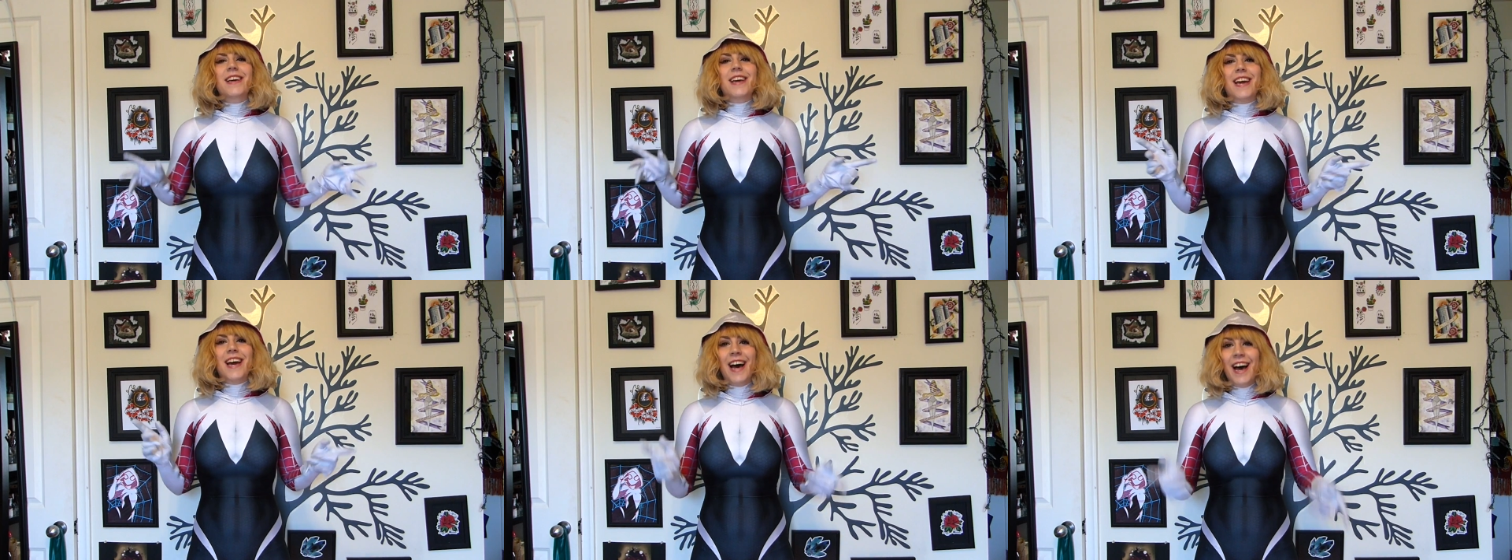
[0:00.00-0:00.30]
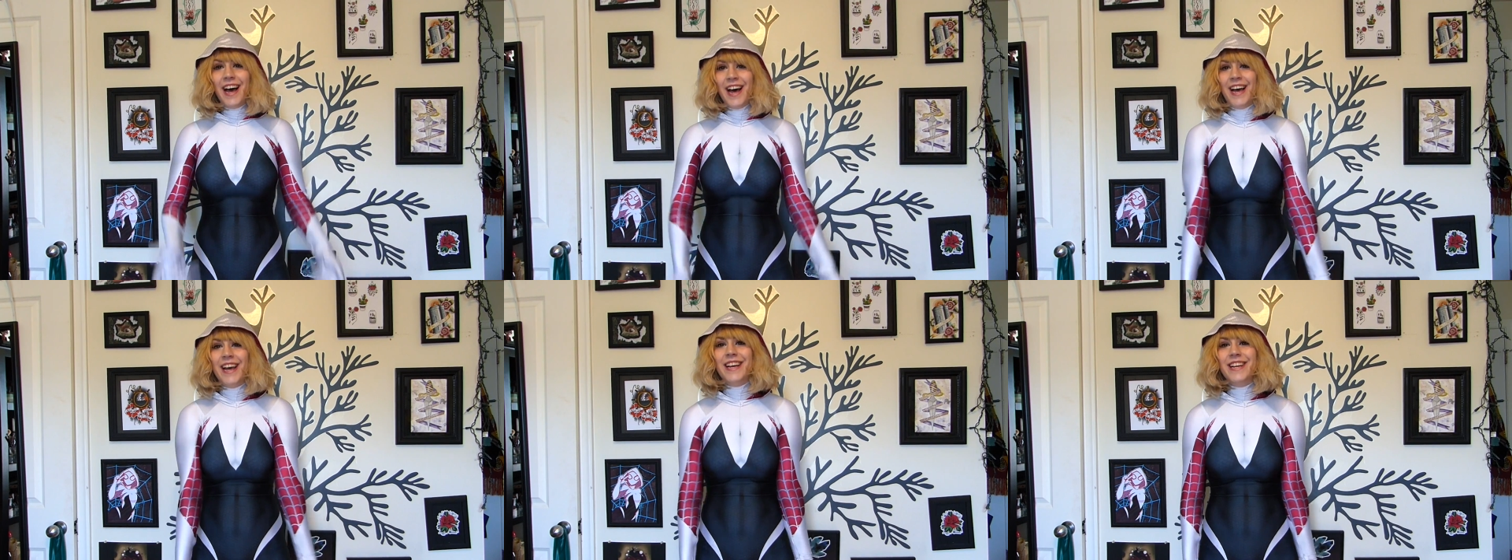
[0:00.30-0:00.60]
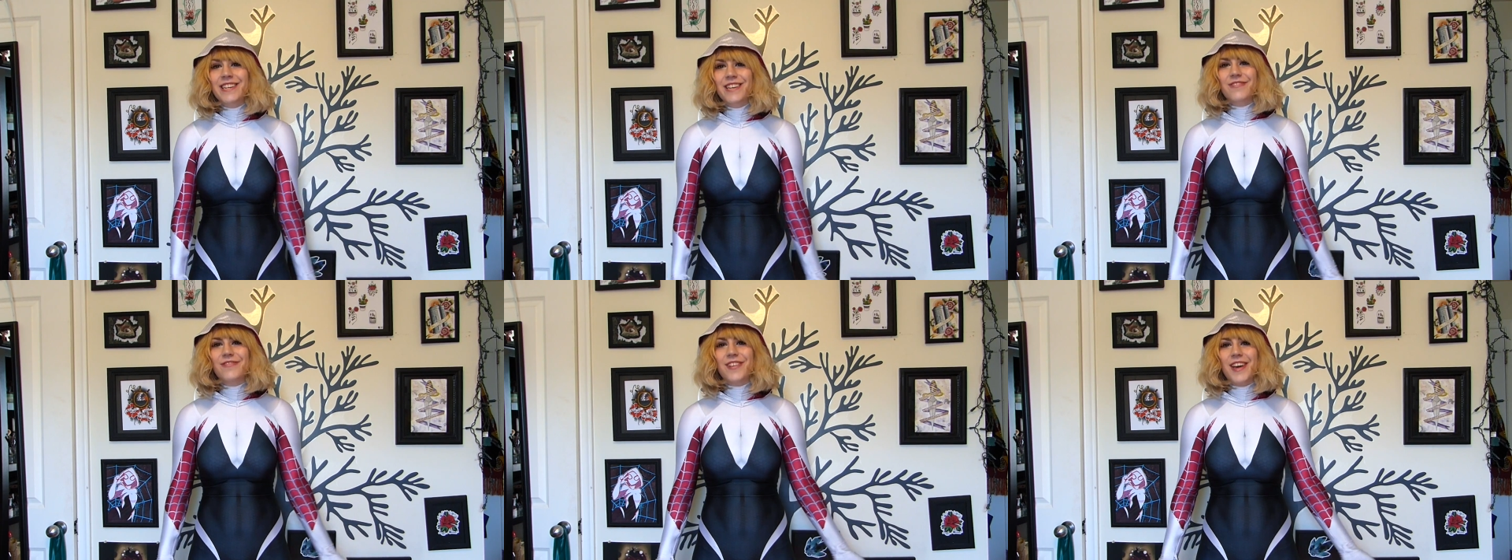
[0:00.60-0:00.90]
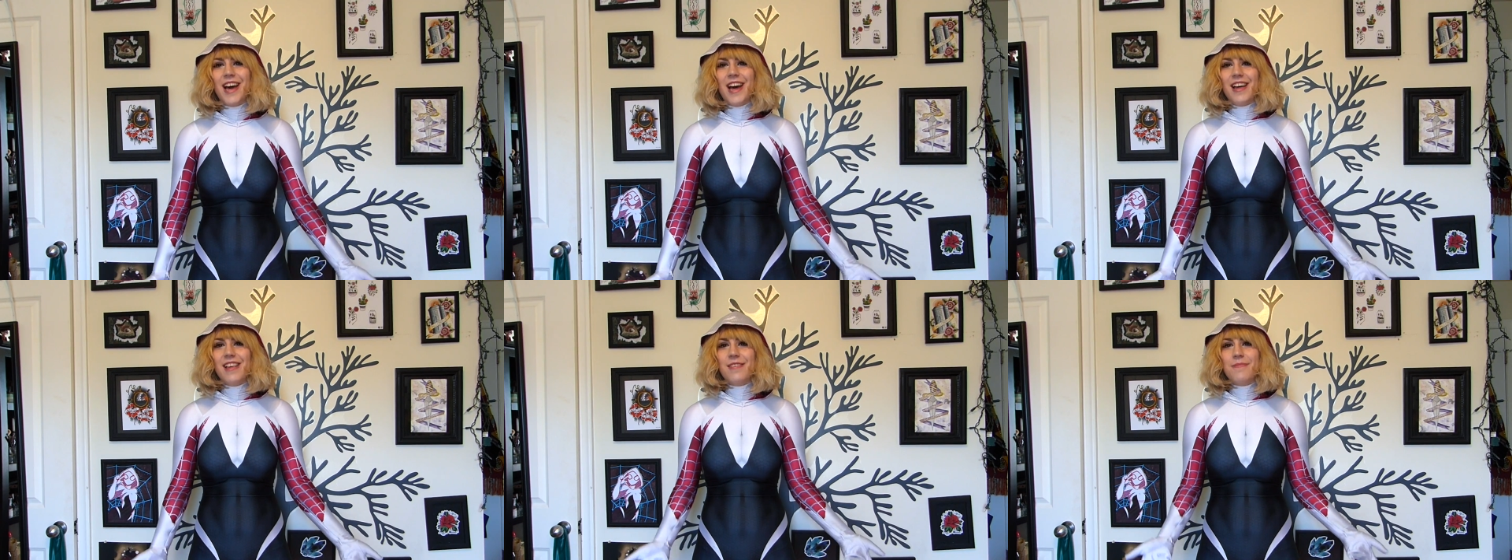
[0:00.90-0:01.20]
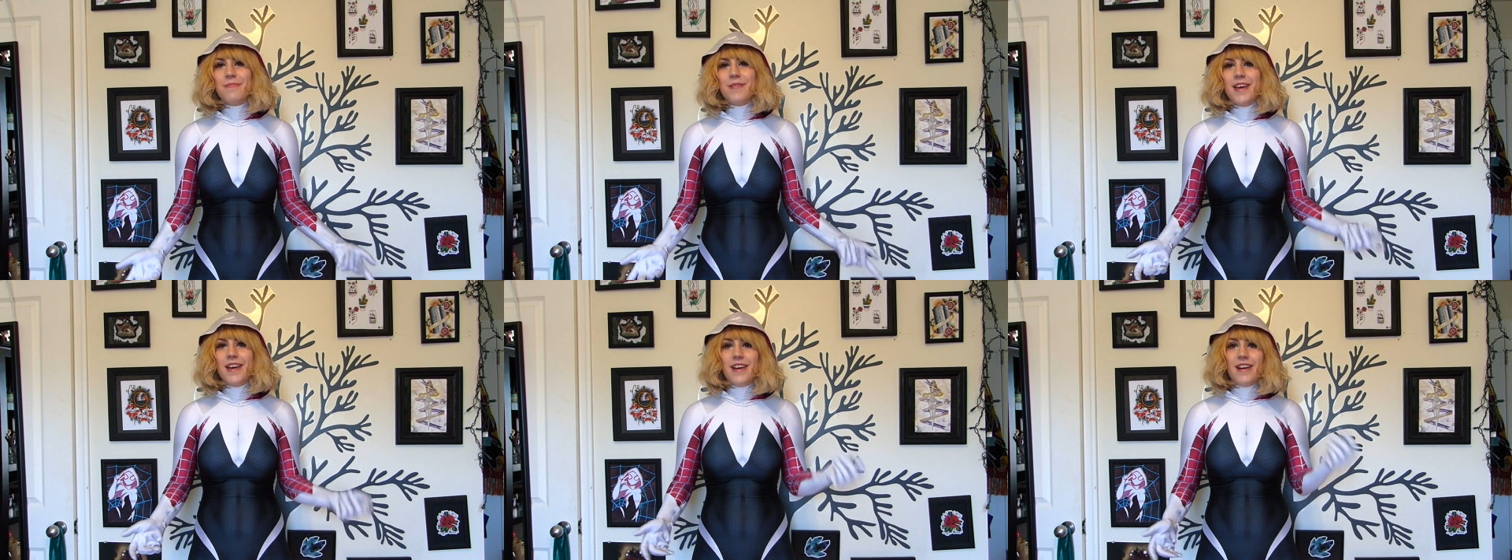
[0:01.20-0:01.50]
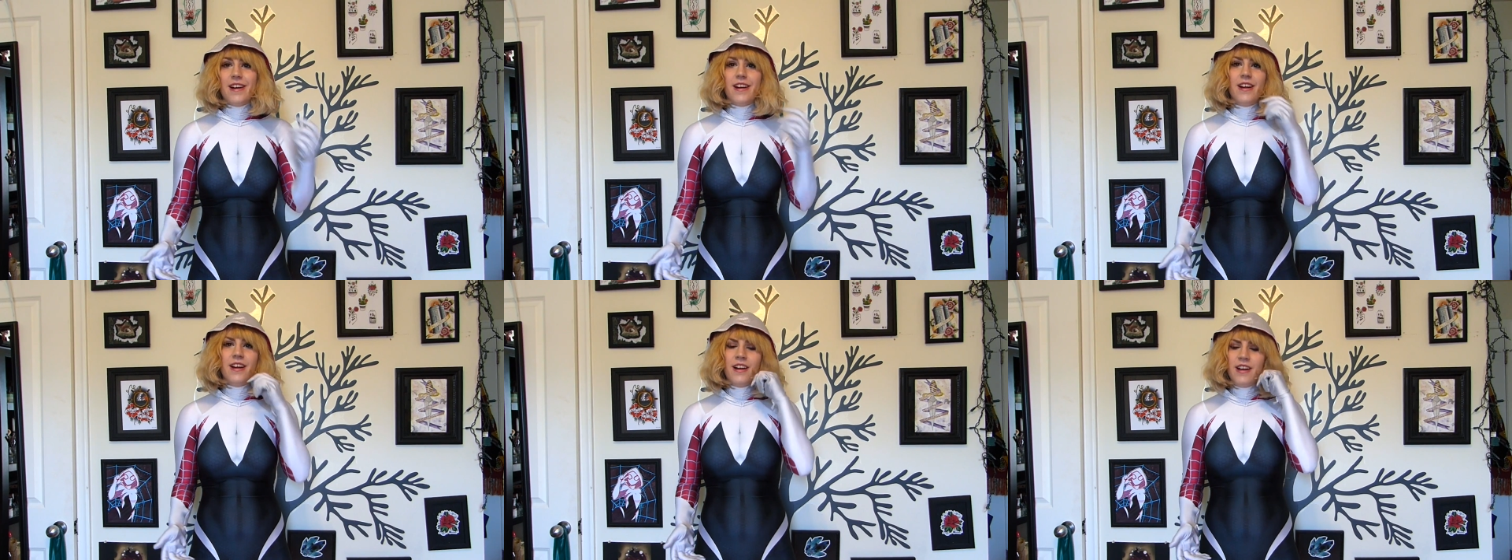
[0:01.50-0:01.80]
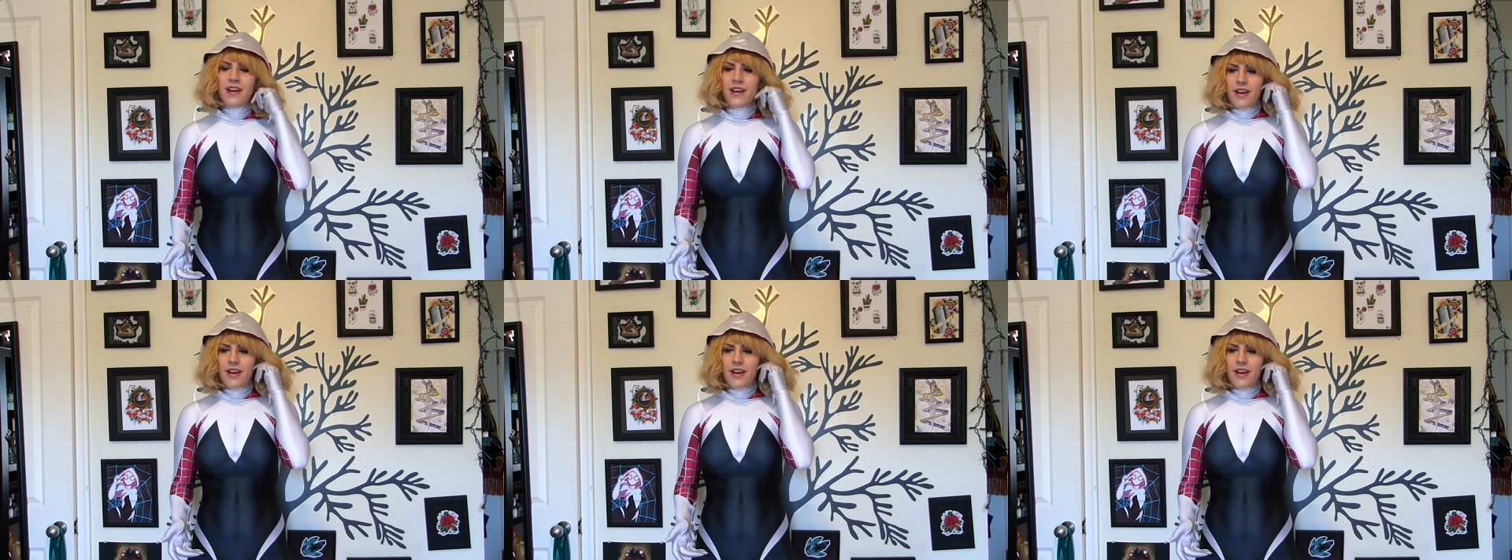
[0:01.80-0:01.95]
kind of cosplayer.